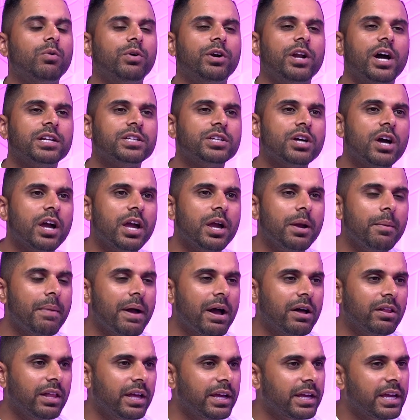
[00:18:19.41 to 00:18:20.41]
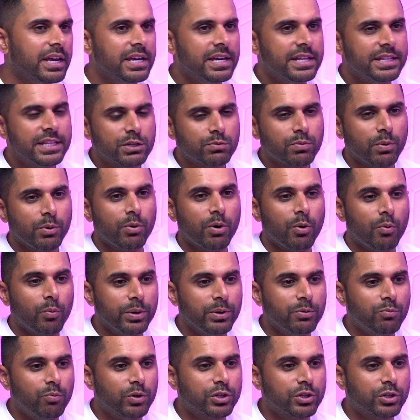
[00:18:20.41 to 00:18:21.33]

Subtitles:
We're not talking about like, this is what we want.